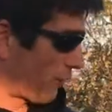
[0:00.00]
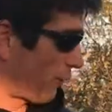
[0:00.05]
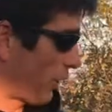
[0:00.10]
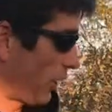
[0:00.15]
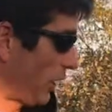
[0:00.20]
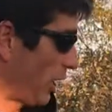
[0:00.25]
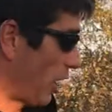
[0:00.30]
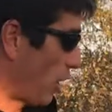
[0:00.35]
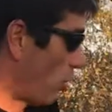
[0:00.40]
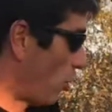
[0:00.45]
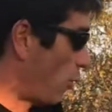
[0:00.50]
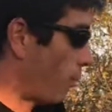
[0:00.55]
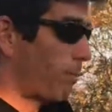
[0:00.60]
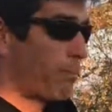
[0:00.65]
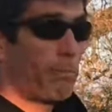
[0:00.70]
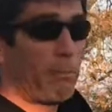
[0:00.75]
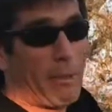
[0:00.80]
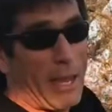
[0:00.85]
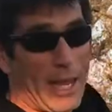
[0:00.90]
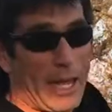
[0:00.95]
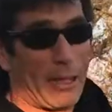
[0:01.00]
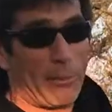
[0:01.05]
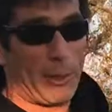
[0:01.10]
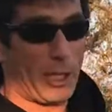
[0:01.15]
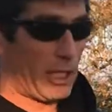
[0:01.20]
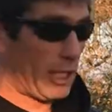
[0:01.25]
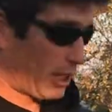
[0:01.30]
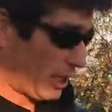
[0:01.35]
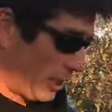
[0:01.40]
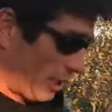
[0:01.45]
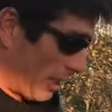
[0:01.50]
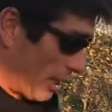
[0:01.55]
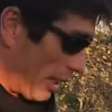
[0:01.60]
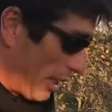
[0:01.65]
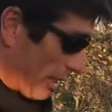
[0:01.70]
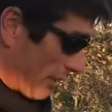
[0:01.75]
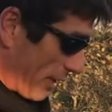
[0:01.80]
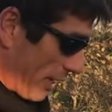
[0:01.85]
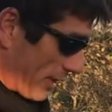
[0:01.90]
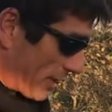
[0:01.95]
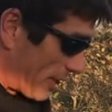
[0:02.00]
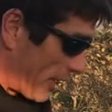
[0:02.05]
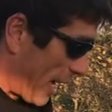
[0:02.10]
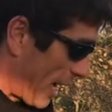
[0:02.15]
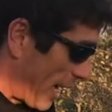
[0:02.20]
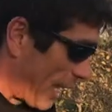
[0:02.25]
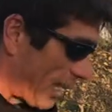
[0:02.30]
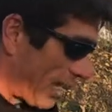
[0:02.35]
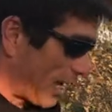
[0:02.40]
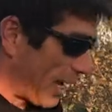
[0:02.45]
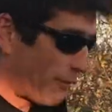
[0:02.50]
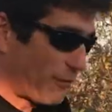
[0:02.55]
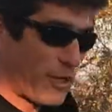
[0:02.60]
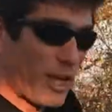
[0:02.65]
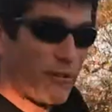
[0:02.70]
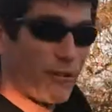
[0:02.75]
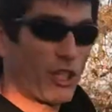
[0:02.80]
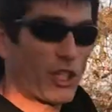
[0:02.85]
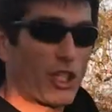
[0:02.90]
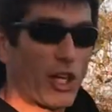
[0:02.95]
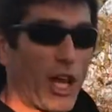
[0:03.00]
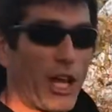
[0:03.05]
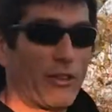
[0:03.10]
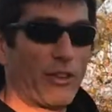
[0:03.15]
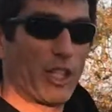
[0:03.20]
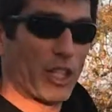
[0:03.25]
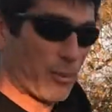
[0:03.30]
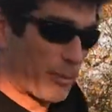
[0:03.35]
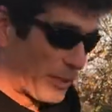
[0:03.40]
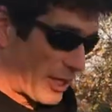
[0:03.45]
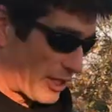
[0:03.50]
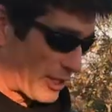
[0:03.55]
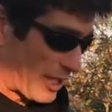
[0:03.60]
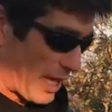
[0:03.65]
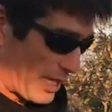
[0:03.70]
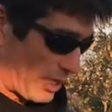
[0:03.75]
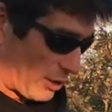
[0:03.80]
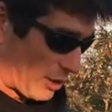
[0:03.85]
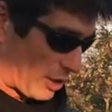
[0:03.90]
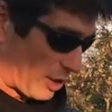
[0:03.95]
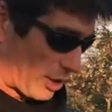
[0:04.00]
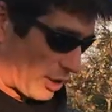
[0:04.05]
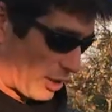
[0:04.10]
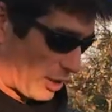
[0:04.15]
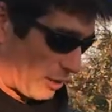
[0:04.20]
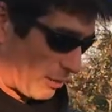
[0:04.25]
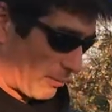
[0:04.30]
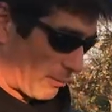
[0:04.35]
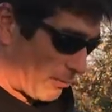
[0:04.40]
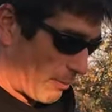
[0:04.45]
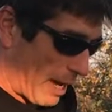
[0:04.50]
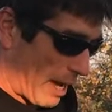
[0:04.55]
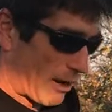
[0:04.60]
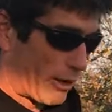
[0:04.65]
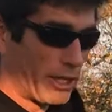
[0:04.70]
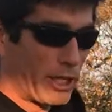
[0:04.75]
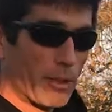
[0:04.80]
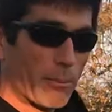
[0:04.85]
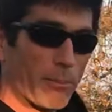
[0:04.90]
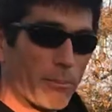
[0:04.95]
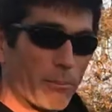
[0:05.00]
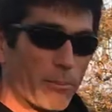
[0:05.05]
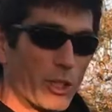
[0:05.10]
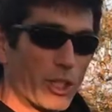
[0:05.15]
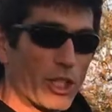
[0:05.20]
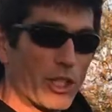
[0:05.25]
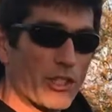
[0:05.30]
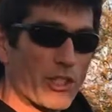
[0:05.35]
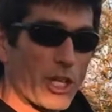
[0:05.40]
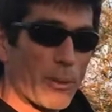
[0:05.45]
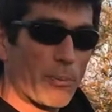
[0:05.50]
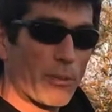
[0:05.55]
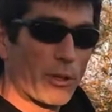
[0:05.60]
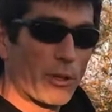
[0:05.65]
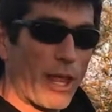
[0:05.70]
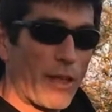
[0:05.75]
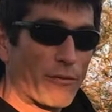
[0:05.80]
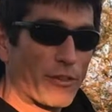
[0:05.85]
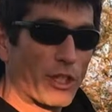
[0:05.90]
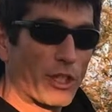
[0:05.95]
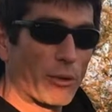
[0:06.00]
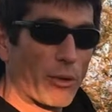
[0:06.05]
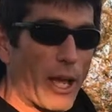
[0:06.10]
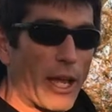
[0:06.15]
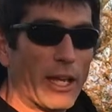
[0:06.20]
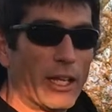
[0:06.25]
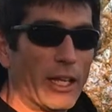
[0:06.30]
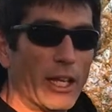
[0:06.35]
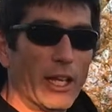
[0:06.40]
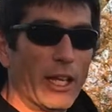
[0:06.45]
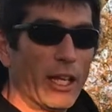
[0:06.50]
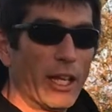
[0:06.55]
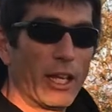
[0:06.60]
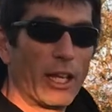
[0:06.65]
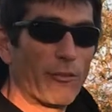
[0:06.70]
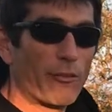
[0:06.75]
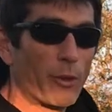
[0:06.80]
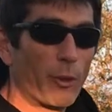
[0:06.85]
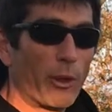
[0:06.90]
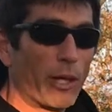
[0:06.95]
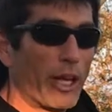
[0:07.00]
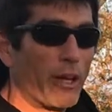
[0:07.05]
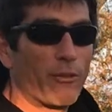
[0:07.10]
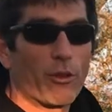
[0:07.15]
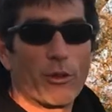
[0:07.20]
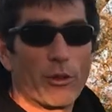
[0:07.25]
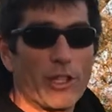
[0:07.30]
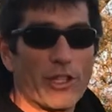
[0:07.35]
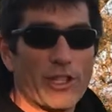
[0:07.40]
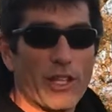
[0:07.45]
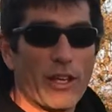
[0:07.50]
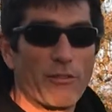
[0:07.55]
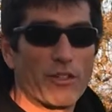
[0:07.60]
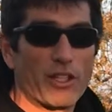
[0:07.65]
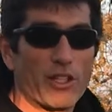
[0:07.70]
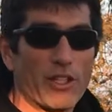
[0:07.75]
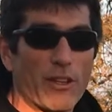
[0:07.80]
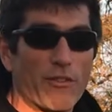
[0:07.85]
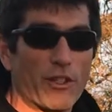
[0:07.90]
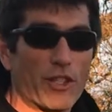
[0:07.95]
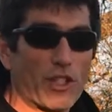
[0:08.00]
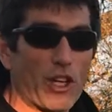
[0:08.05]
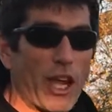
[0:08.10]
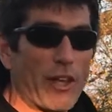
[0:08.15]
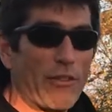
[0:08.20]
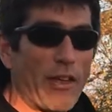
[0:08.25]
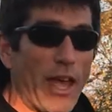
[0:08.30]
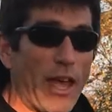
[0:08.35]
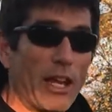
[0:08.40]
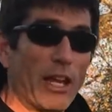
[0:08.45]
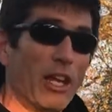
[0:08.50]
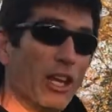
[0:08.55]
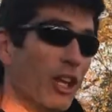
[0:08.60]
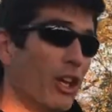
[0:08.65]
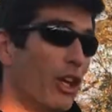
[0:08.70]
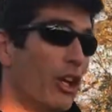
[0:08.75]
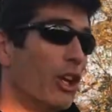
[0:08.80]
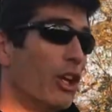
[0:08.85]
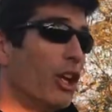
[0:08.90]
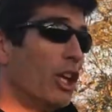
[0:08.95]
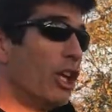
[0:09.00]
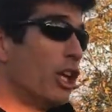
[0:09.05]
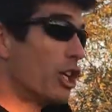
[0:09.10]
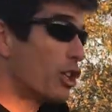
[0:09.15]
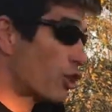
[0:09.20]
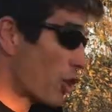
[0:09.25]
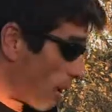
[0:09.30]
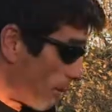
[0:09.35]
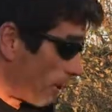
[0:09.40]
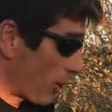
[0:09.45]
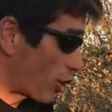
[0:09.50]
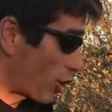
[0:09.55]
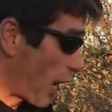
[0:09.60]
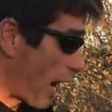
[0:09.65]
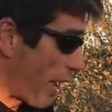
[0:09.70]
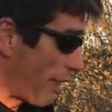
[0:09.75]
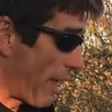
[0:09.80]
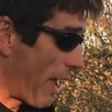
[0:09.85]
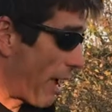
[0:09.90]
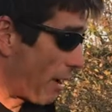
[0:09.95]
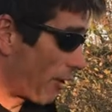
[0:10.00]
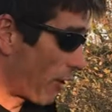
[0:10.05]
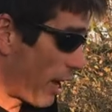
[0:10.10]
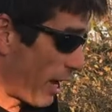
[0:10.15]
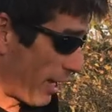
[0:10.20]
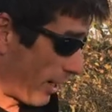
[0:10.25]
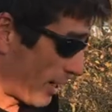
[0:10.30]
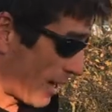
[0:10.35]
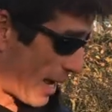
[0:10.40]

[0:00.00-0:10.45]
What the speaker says: the video, maybe, they say, and I've never tried this, but they say you can marry them. You can zip the left and the right. And for whatever reason, I've just never tried that. So I'm going to try that right